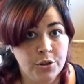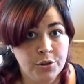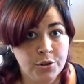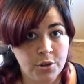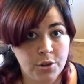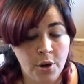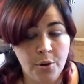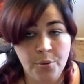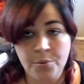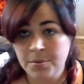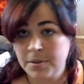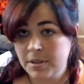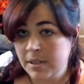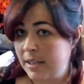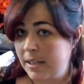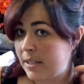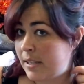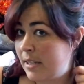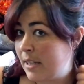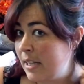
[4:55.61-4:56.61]
So
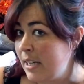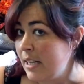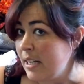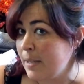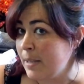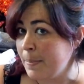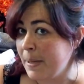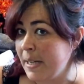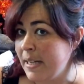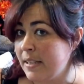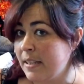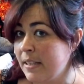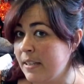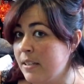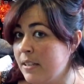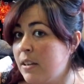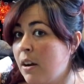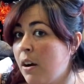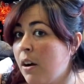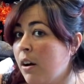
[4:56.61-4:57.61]
since these
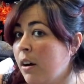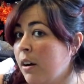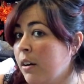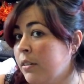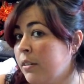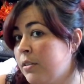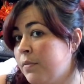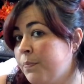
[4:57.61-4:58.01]
pieces are,